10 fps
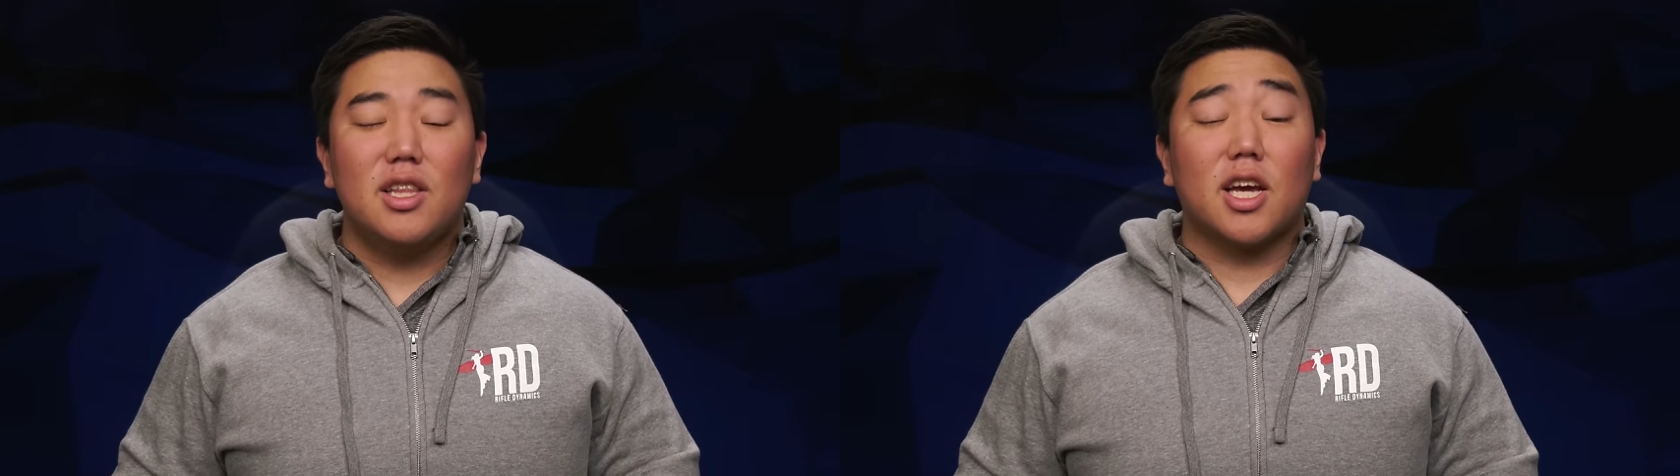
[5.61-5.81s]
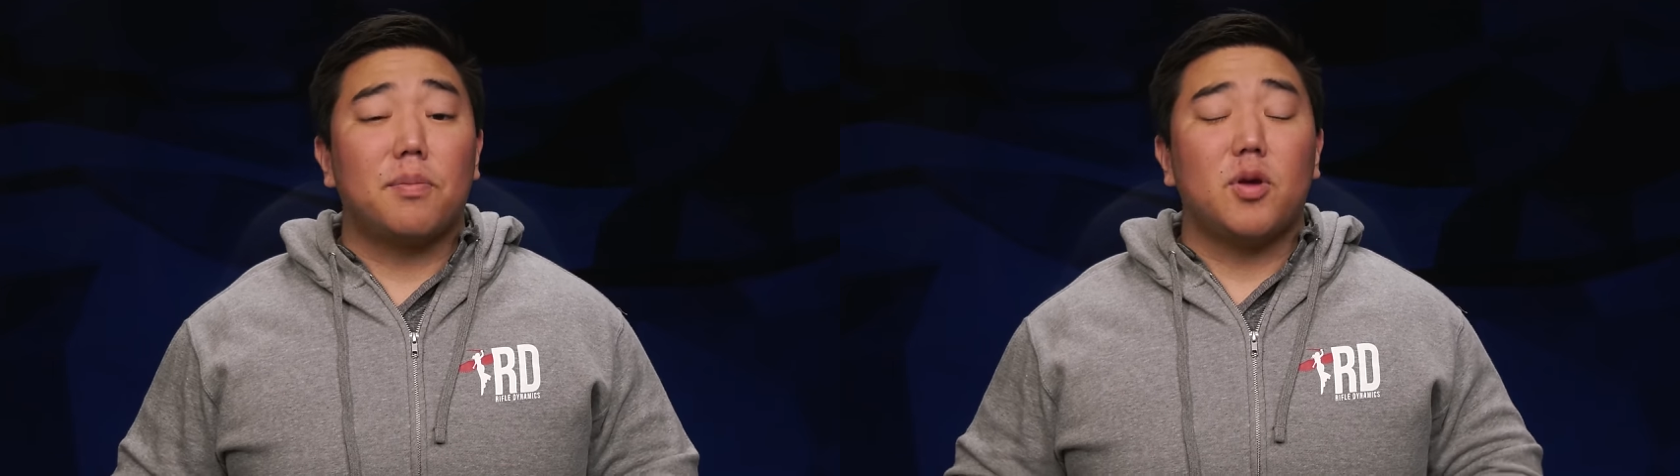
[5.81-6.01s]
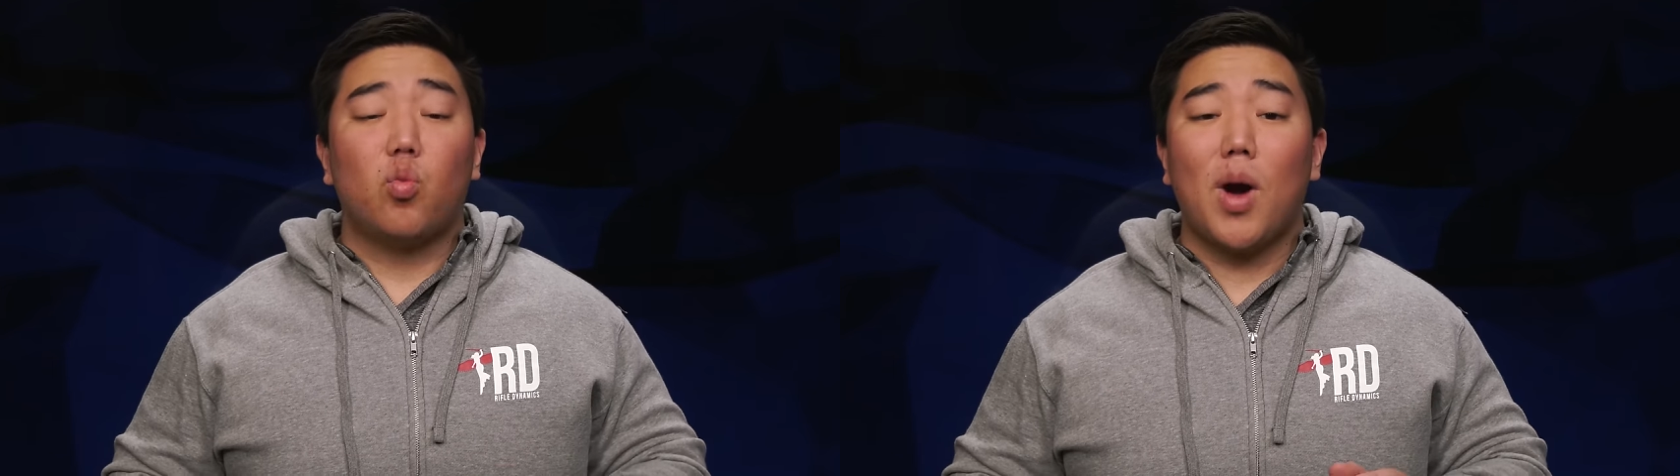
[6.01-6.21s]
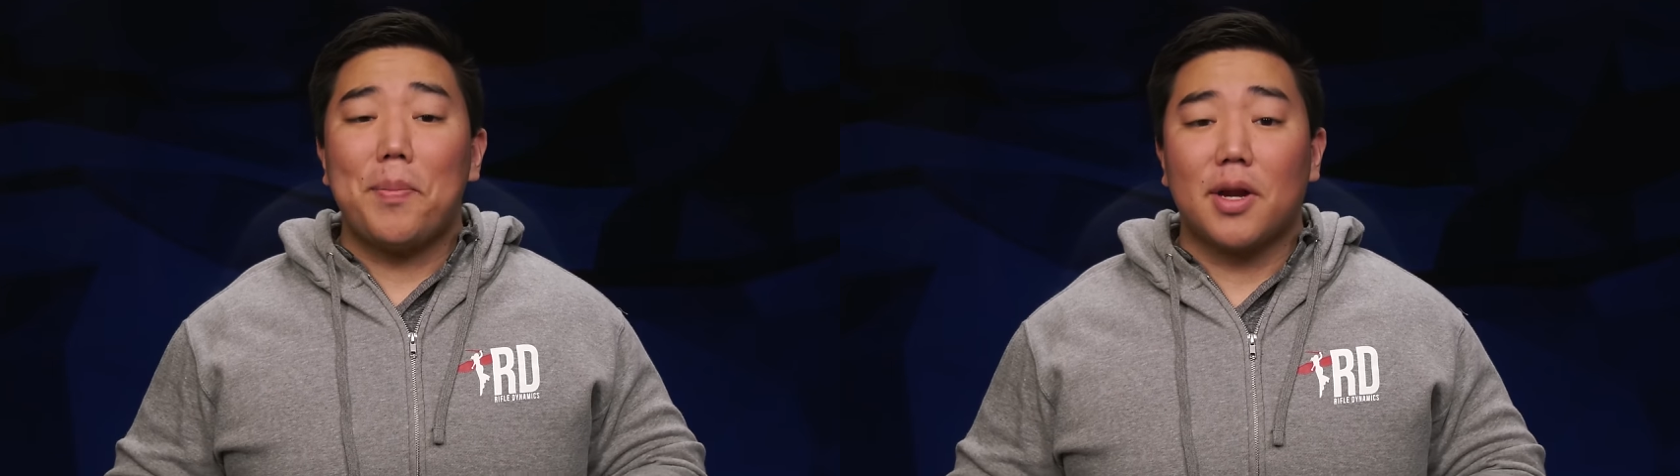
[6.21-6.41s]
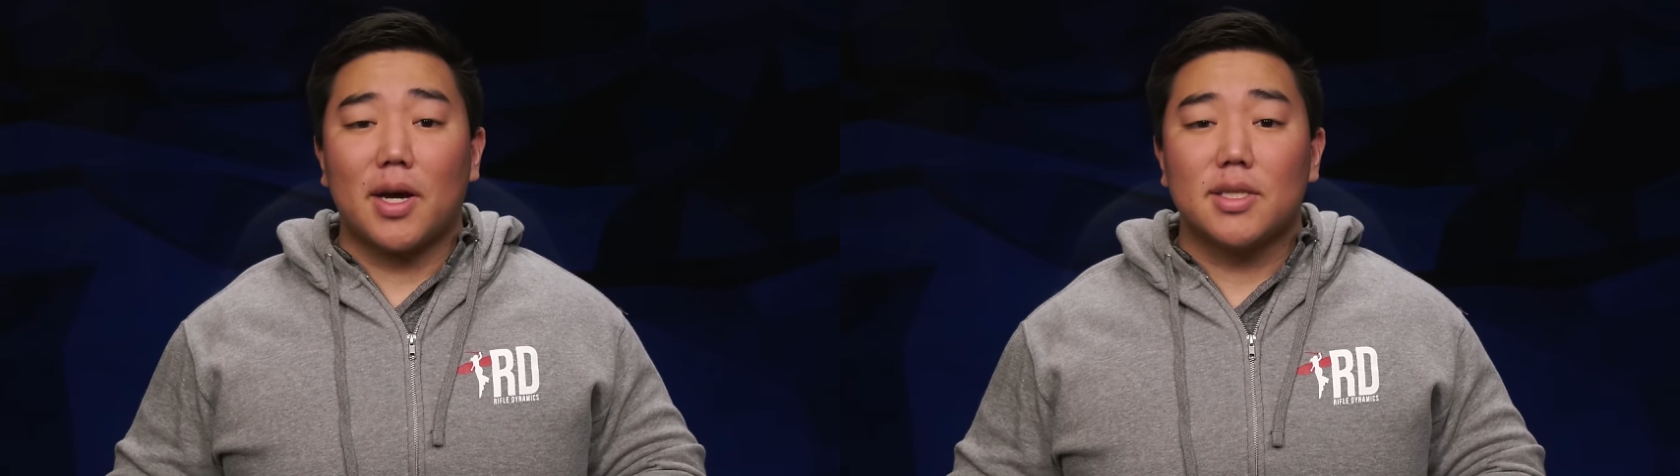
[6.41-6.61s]
that could be
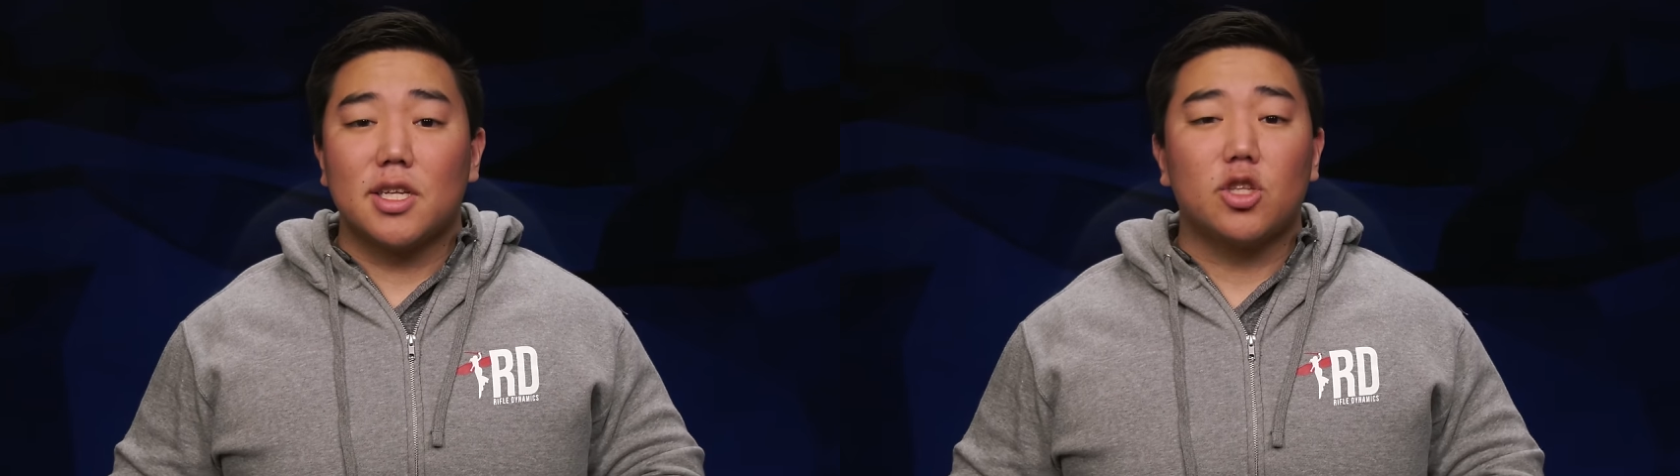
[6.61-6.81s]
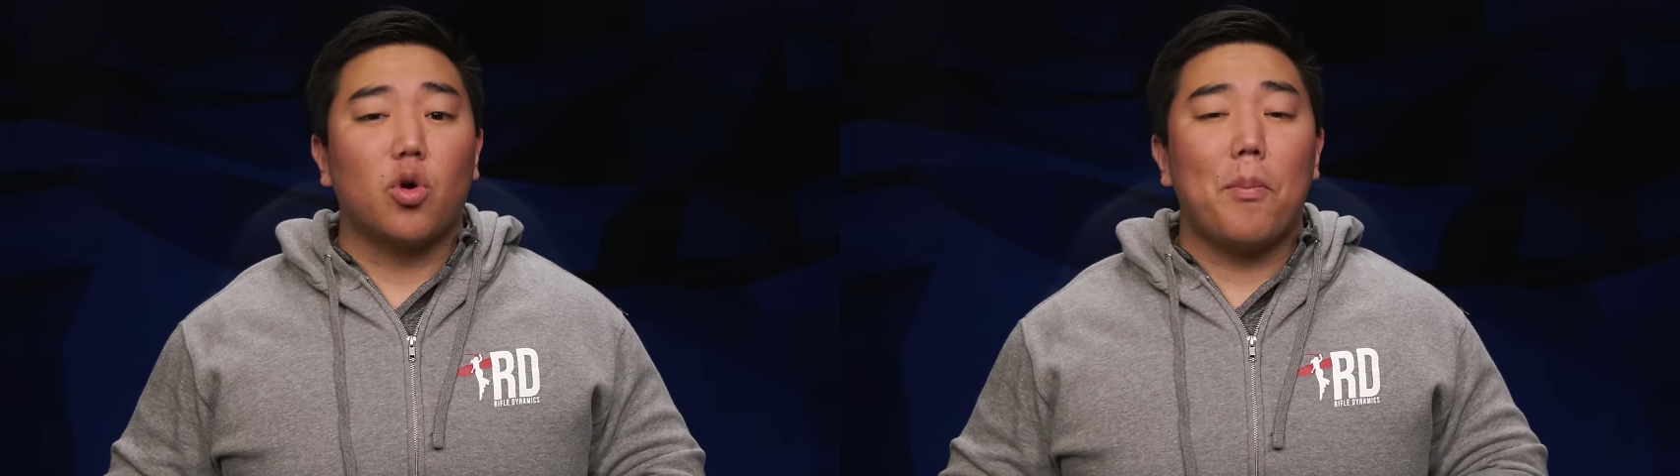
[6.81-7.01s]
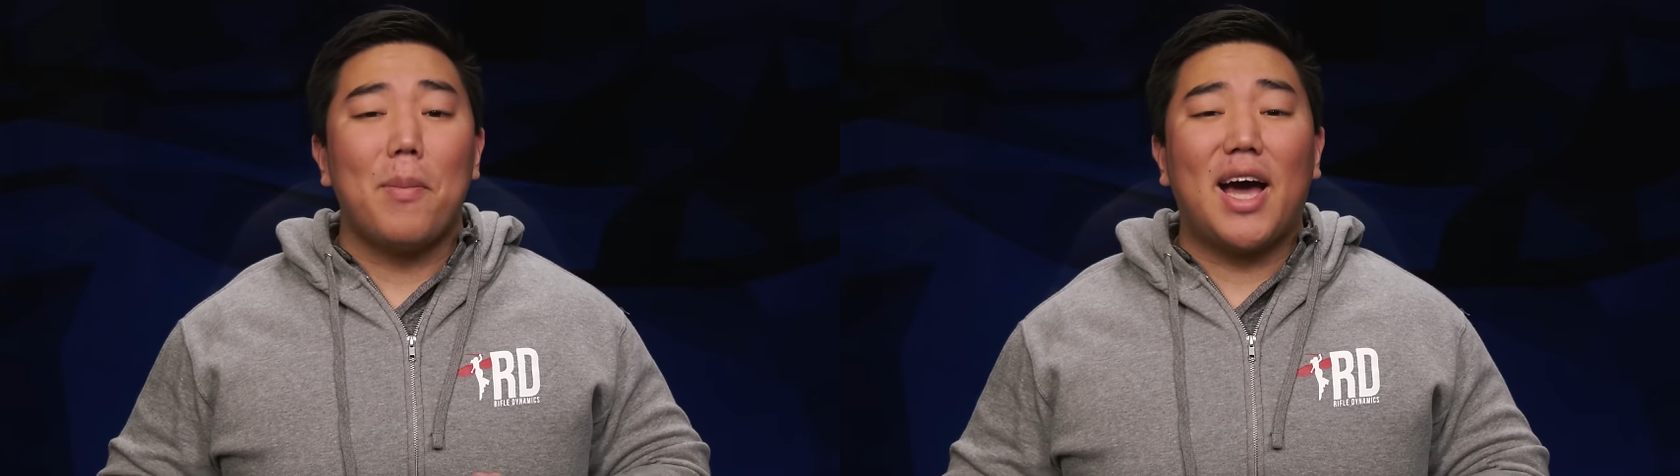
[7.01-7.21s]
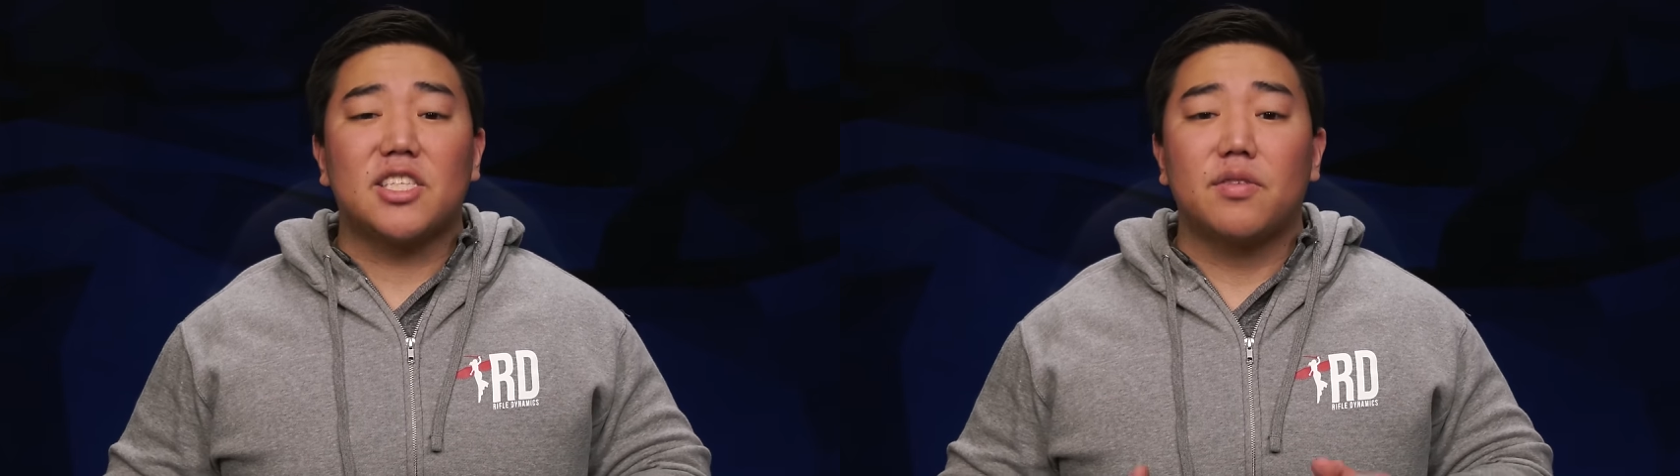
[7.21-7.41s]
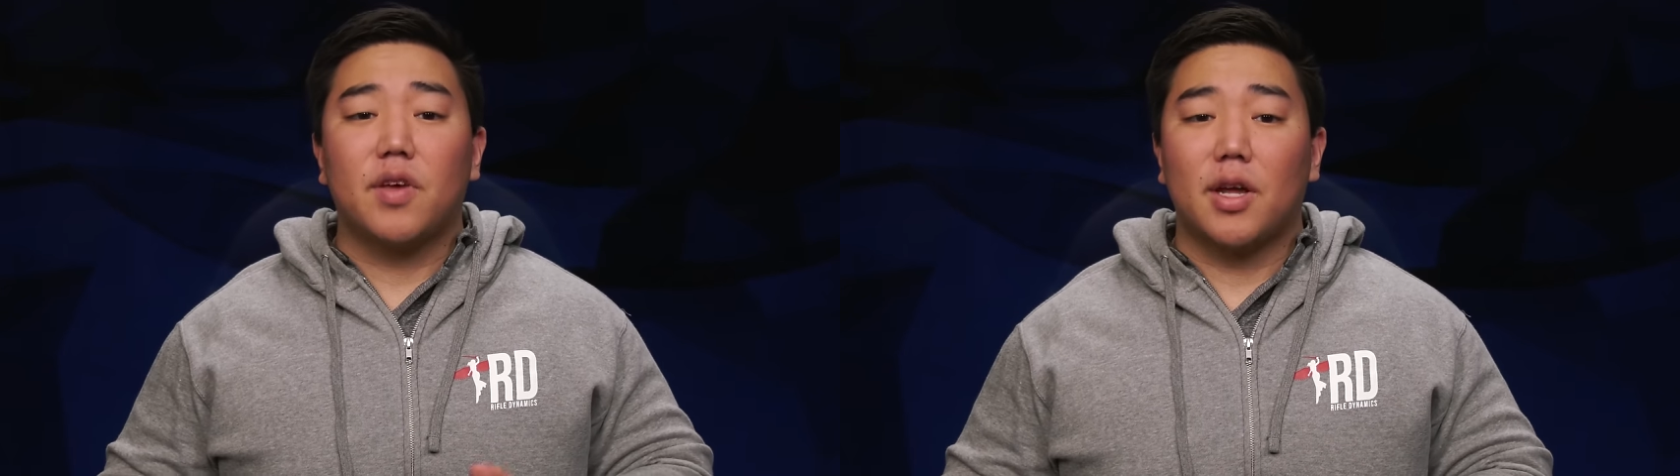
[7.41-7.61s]
weaponized into a
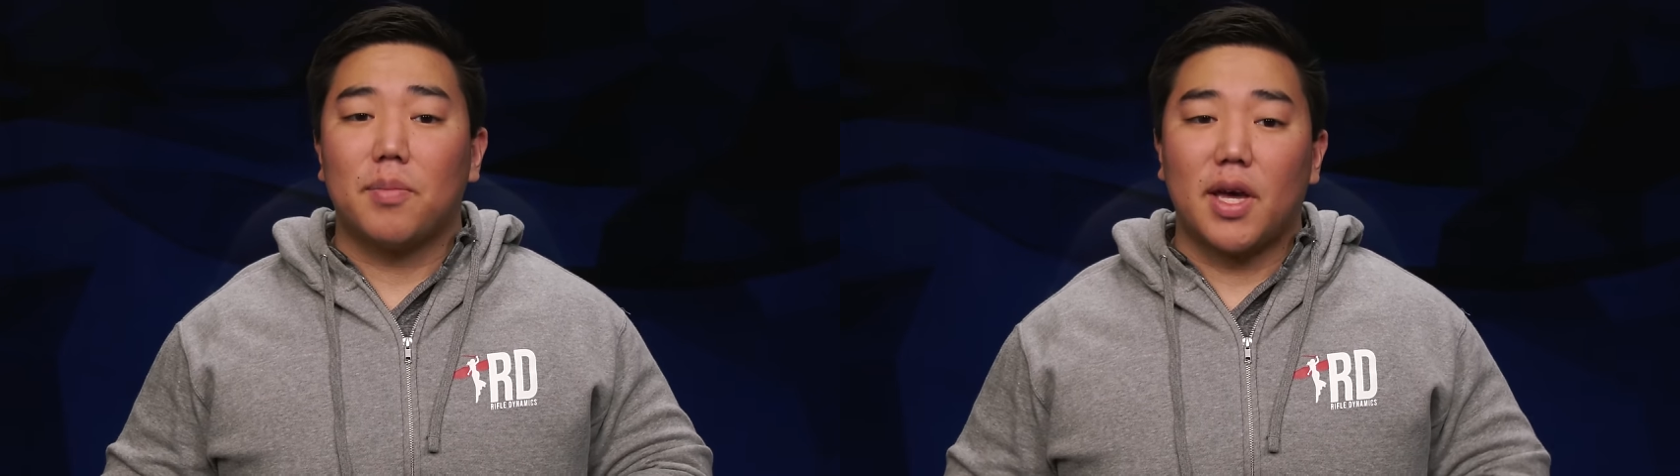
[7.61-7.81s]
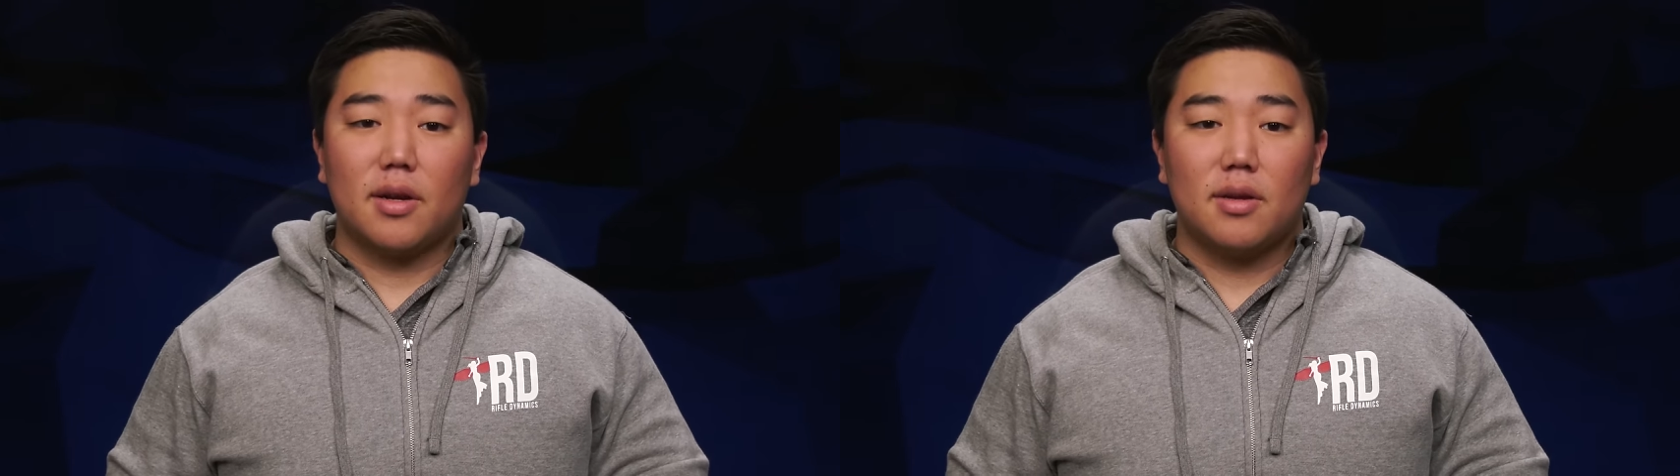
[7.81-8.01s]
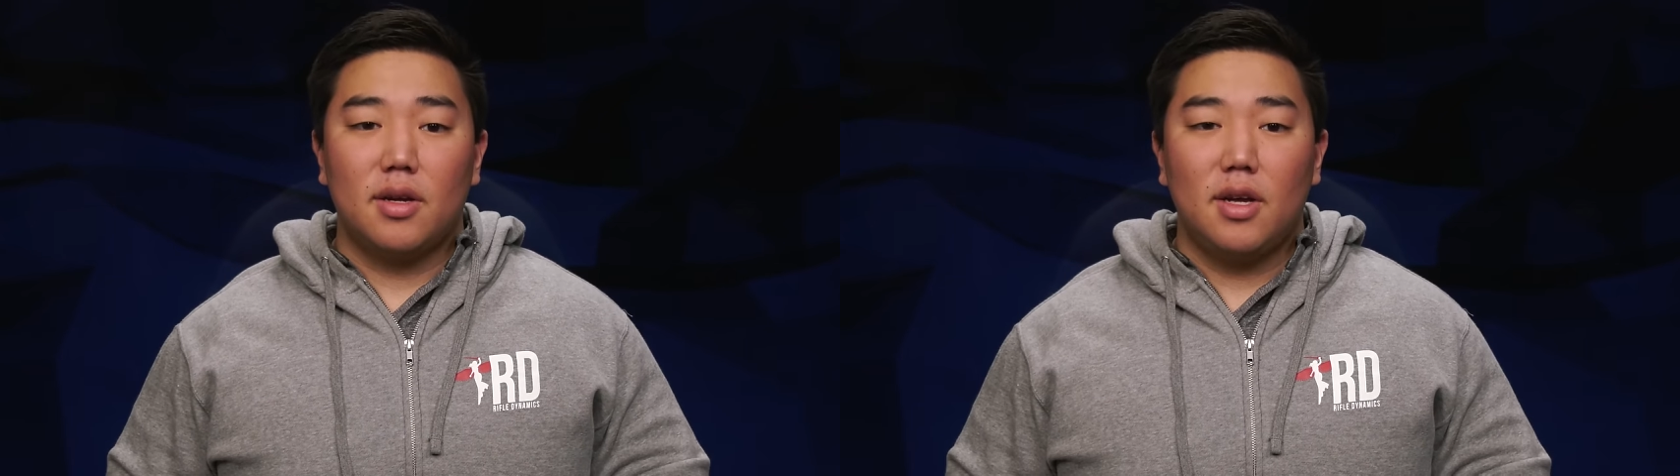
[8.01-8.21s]
massive gun ban.